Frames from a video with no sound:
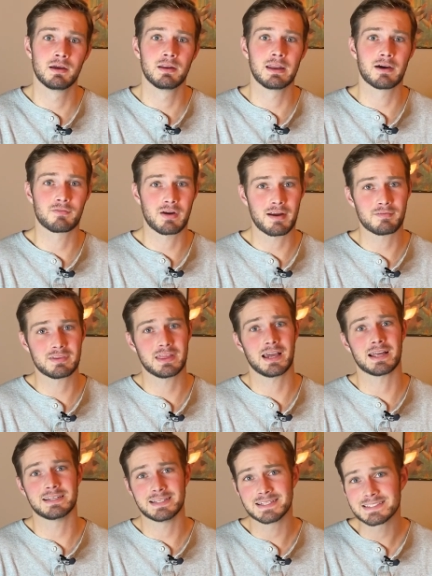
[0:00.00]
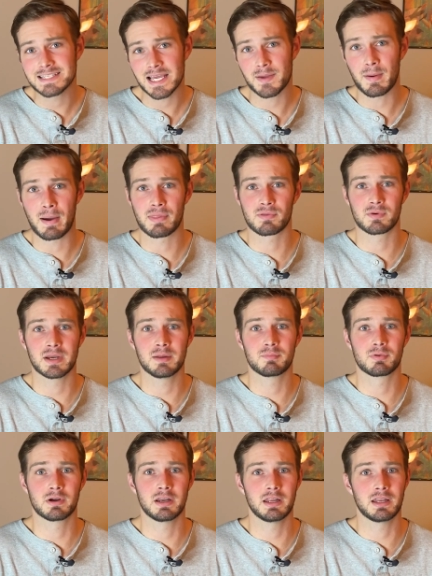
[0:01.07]
Now, for everything I did say about 3D
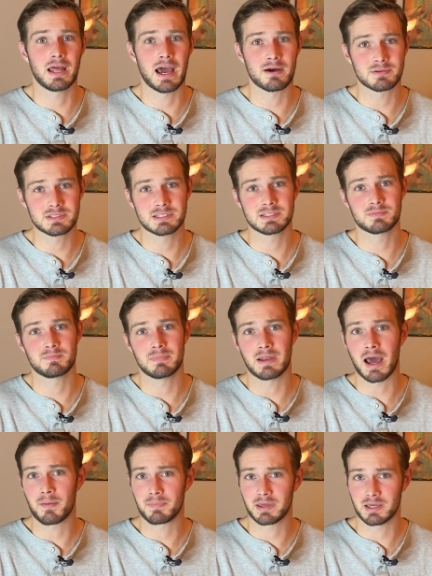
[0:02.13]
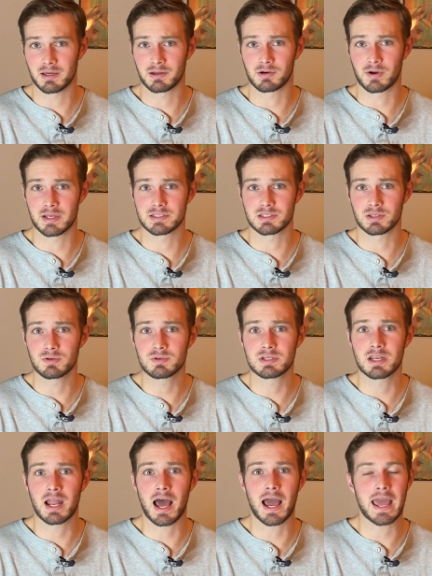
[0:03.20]
printed houses not being a great
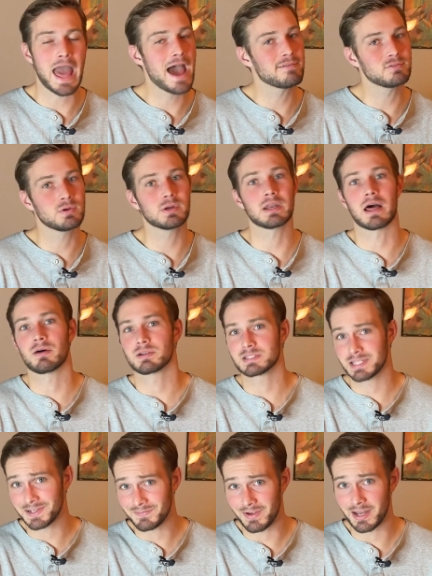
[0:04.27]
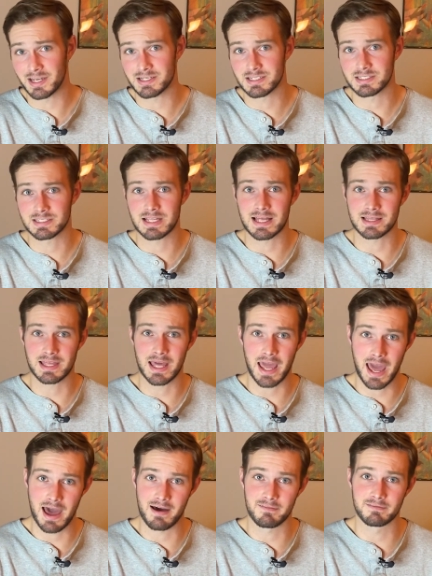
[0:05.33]
solution, I have to acknowledge the advantages that they have.